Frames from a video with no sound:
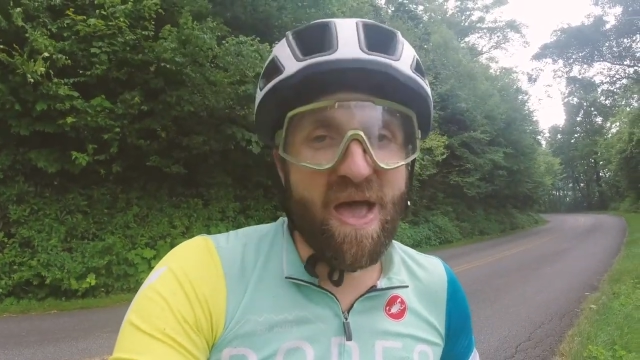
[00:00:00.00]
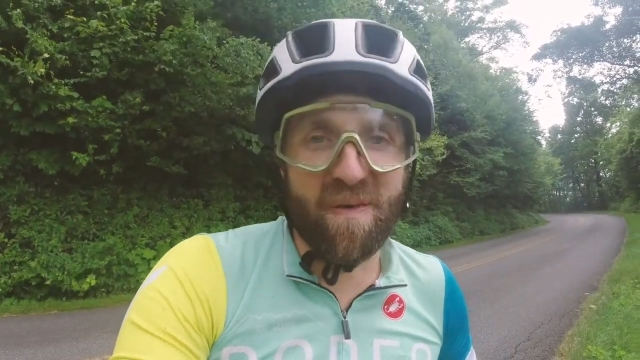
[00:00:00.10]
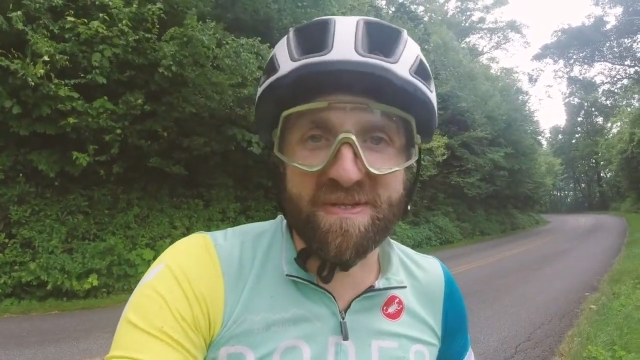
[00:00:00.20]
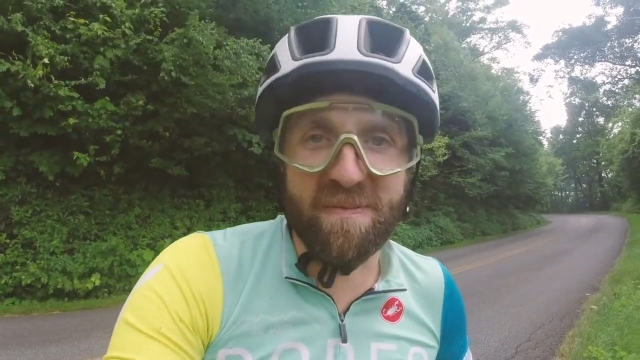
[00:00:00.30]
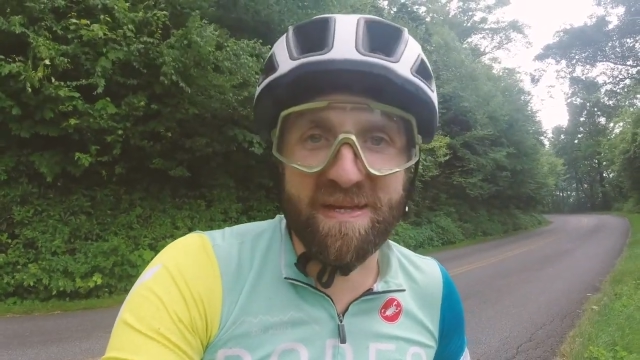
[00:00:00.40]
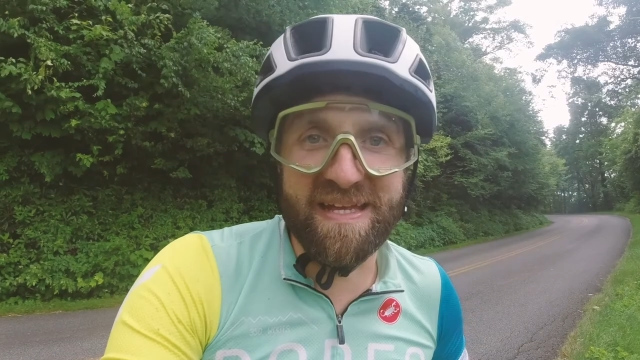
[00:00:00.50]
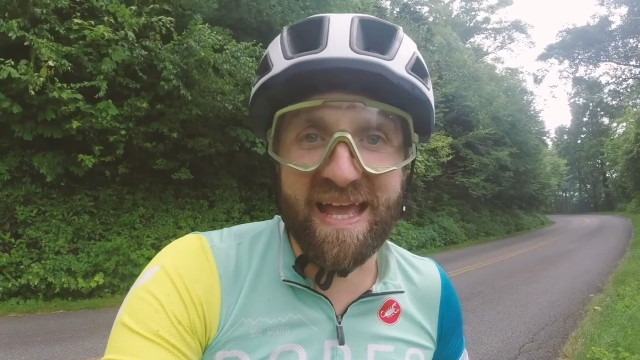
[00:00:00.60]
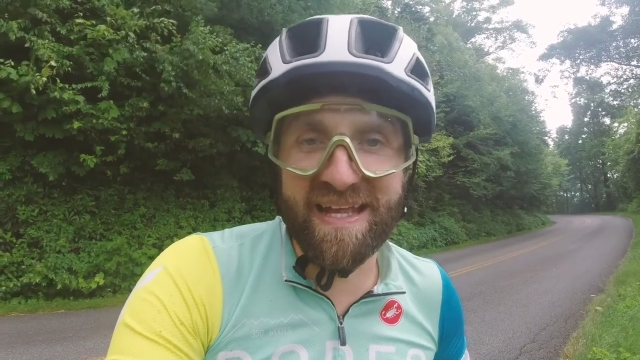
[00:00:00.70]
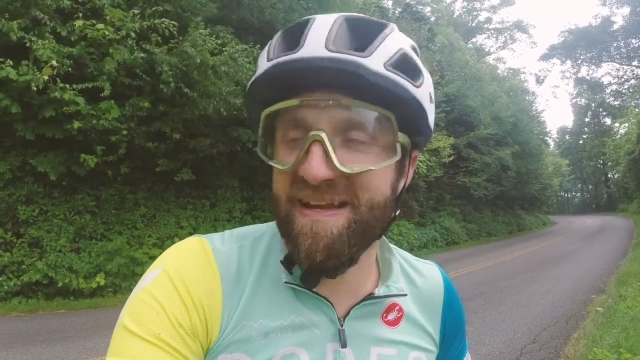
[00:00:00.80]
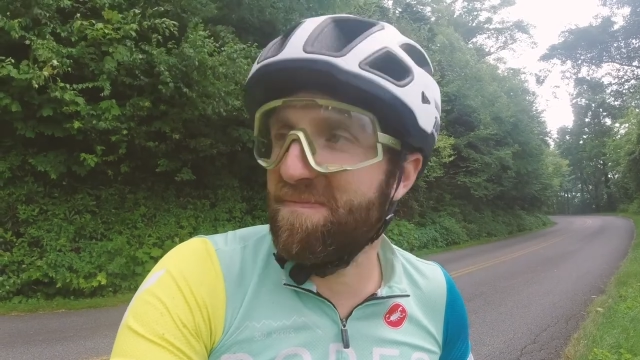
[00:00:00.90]
help to be
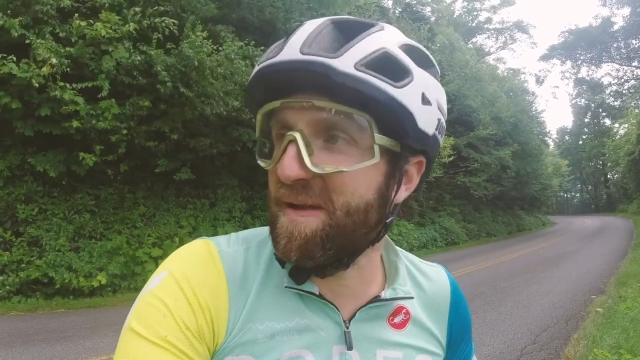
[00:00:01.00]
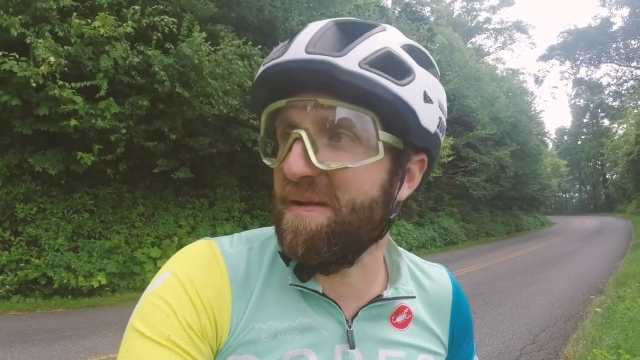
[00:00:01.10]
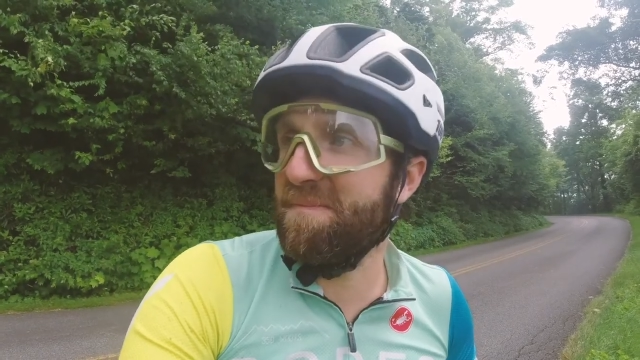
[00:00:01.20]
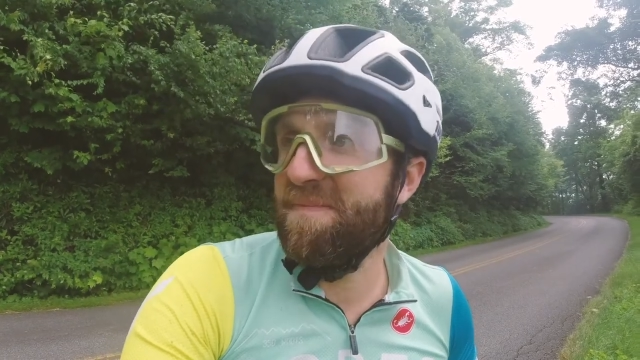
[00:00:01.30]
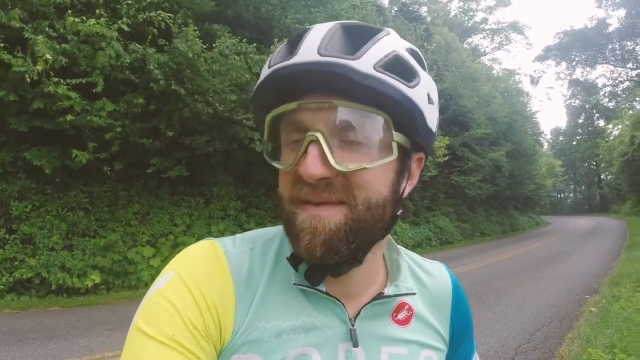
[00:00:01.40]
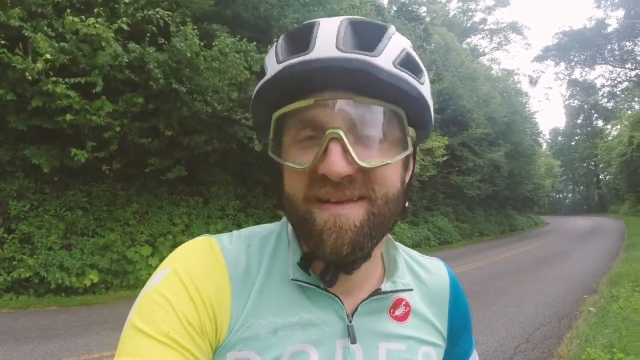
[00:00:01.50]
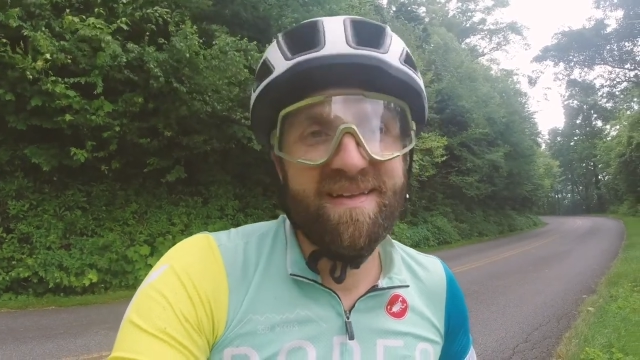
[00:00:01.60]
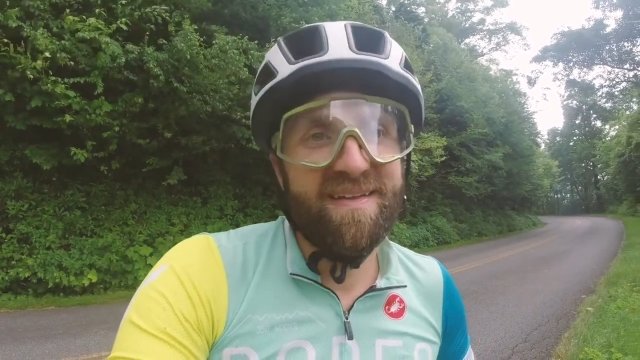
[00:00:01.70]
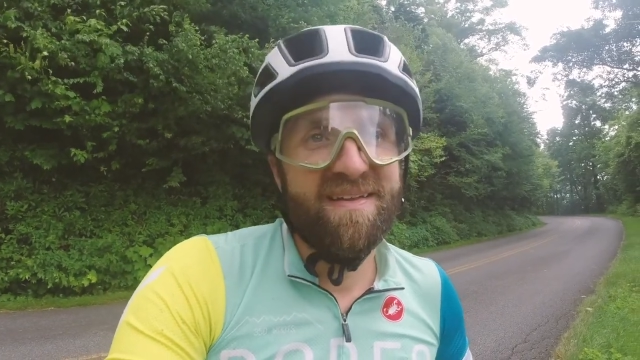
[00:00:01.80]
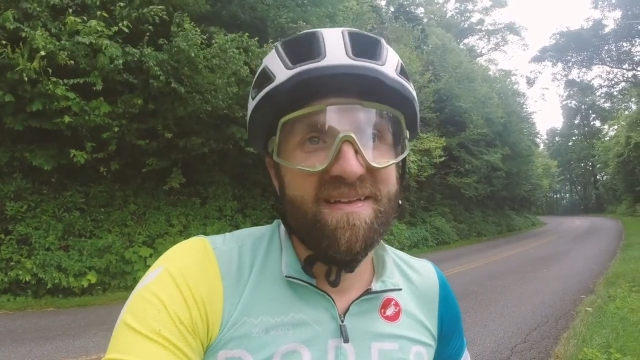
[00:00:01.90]
negative, but I'm,
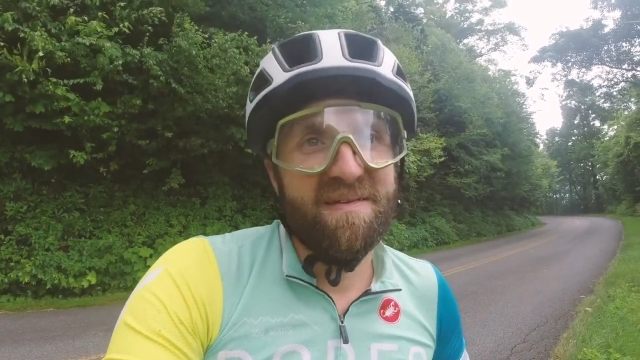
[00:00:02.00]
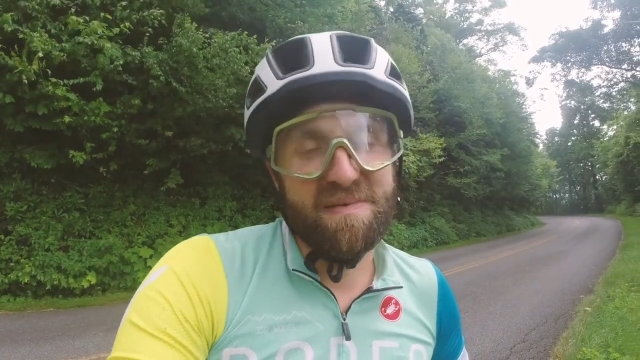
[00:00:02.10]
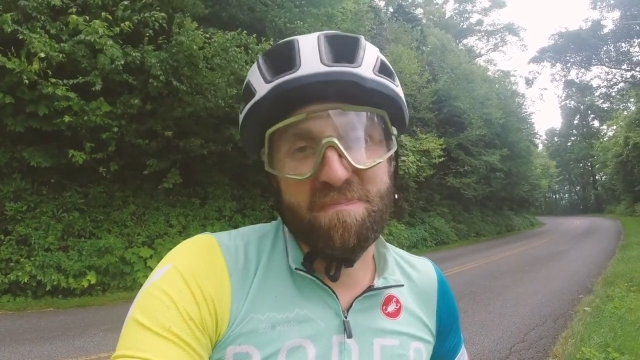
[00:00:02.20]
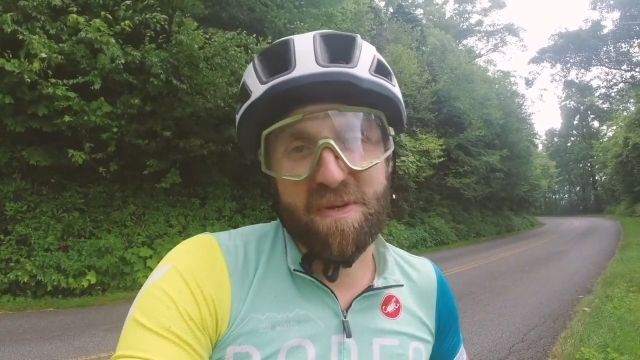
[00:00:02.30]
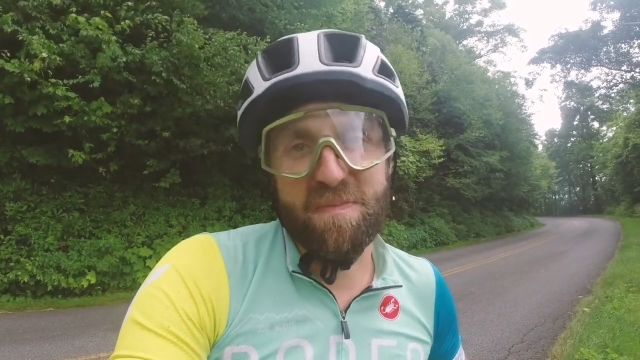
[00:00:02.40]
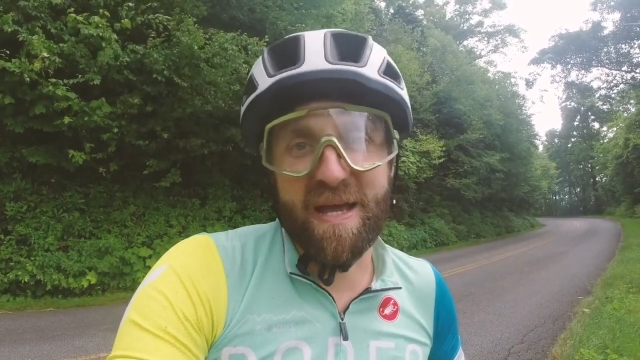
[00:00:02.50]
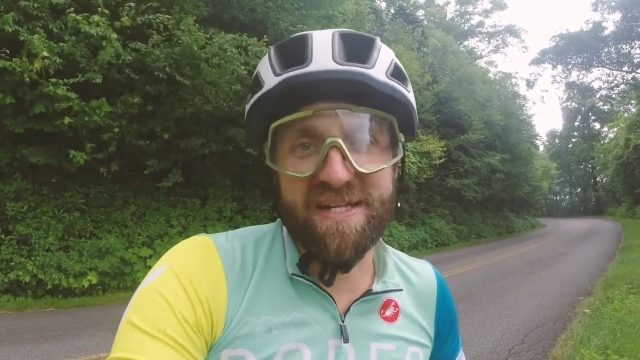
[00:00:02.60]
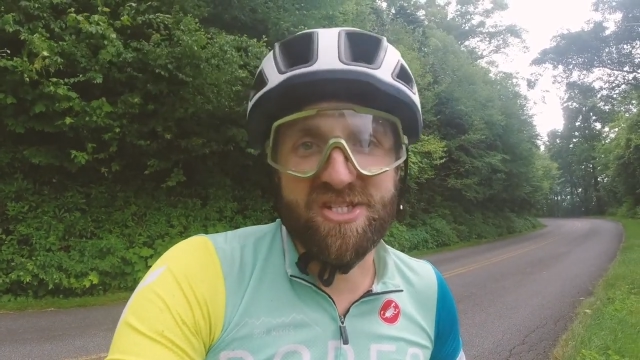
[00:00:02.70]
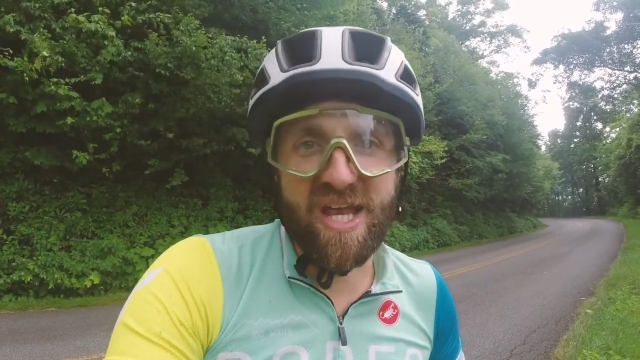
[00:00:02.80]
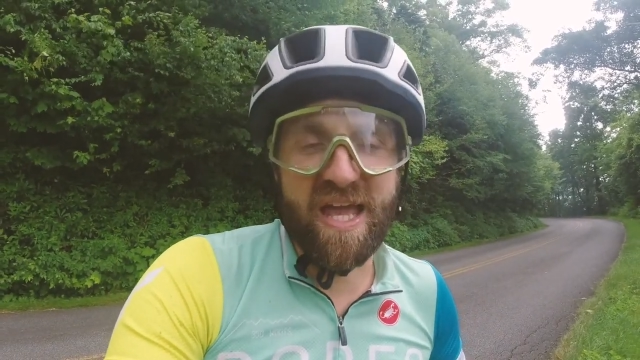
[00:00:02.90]
I'm in pretty
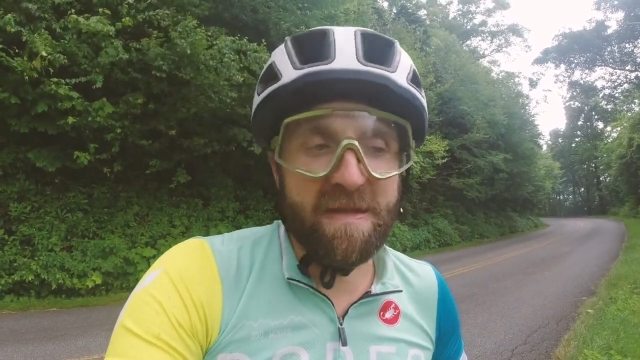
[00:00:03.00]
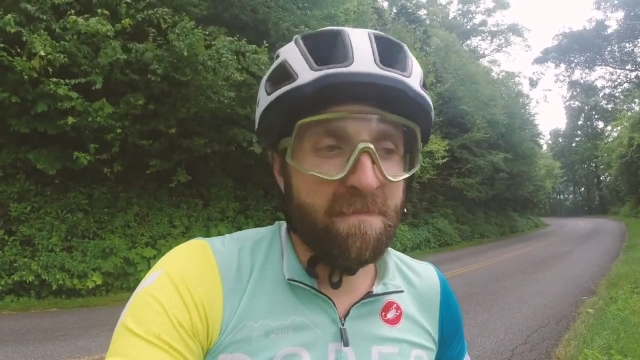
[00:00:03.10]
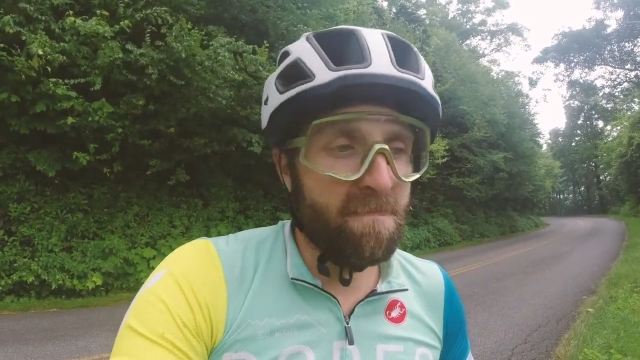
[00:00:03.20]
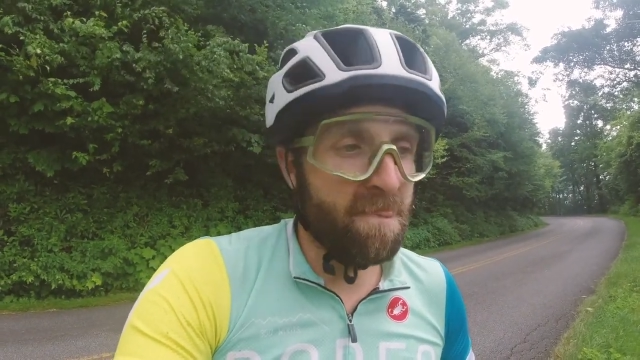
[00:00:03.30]
bad shape.